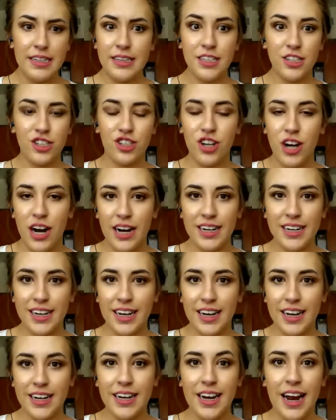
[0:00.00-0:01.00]
they're trying to
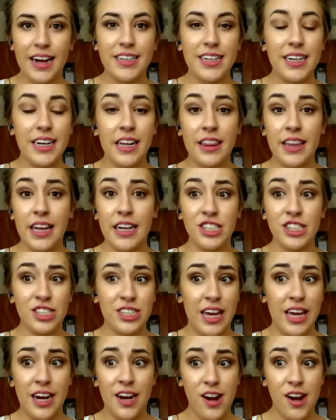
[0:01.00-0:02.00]
get connected and they
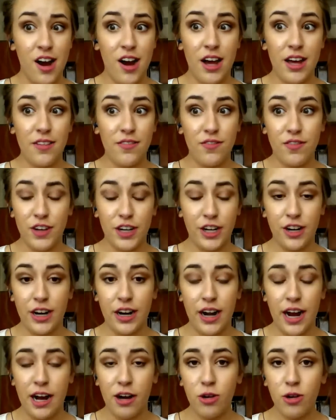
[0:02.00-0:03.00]
just cannot figure
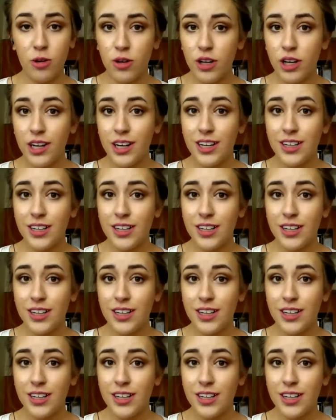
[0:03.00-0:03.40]
it out,